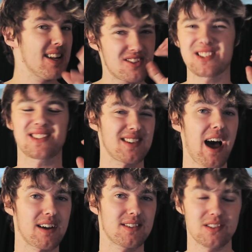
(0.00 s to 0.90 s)
It just
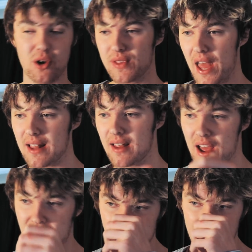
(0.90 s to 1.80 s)
sucks. So
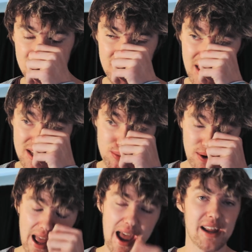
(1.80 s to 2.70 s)
that's
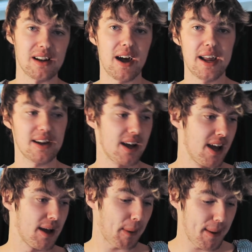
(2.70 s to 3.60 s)
what I hate. Like,
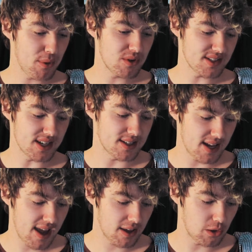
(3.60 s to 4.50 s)
people just
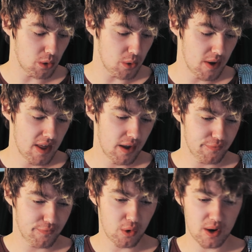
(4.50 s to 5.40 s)
attack you
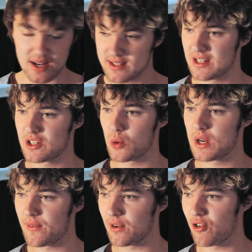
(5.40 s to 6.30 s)
for listening to
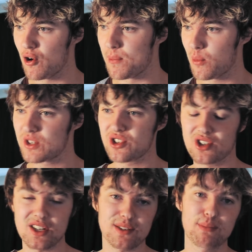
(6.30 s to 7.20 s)
another group,
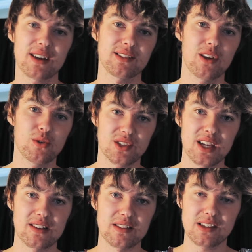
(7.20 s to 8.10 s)
which just makes no
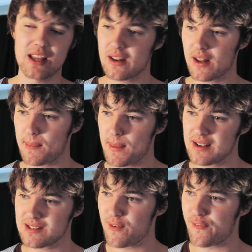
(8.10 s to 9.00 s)
sense, and it
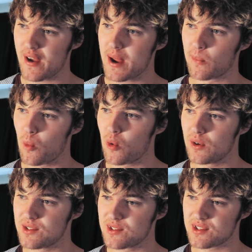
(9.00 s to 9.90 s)
makes the fan
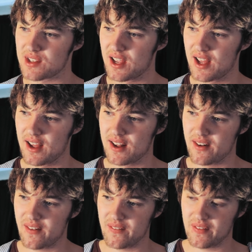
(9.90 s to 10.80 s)
wars
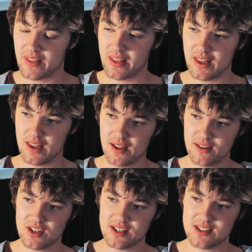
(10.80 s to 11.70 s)

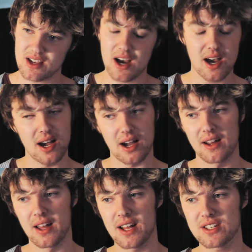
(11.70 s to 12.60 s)
just,
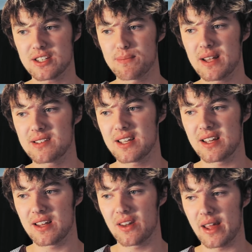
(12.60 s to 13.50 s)
it just makes
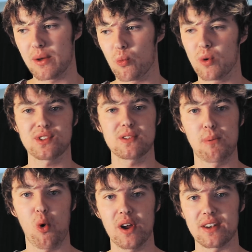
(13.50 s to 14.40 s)
it, like, what's the
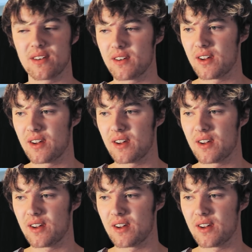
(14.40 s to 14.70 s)
point?